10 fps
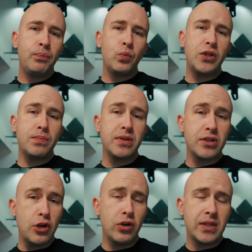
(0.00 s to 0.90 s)
which
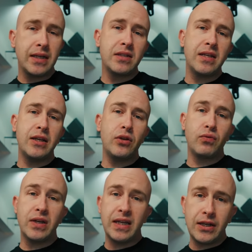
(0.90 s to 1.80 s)
must not exceed
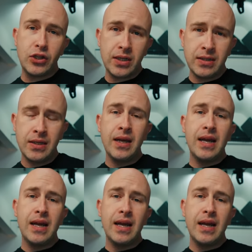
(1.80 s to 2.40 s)
3 inches,